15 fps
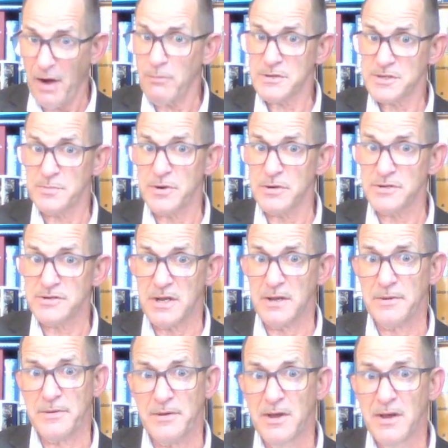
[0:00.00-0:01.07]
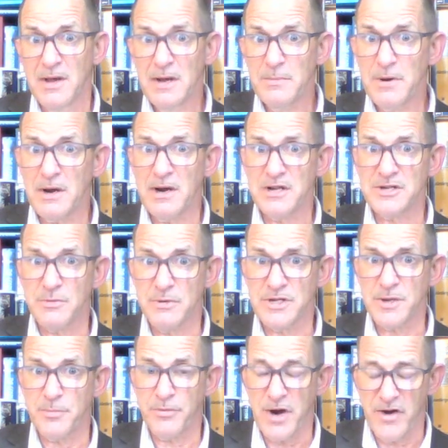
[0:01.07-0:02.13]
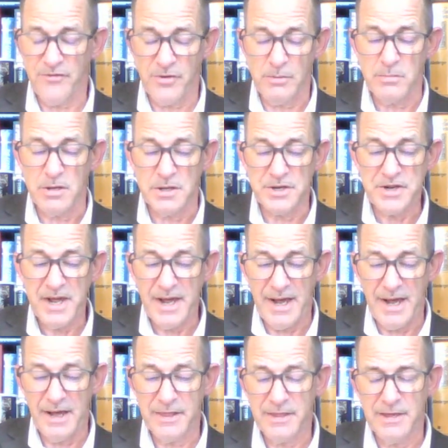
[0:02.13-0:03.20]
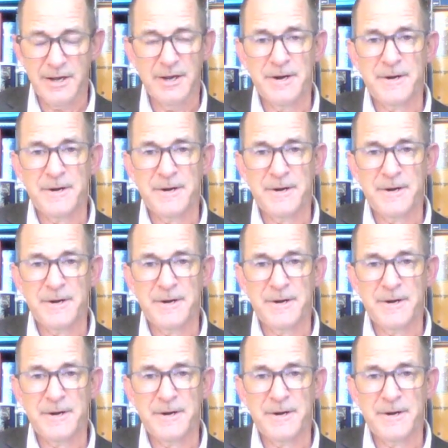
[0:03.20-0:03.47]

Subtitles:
That was mercy, because it was a preferable death.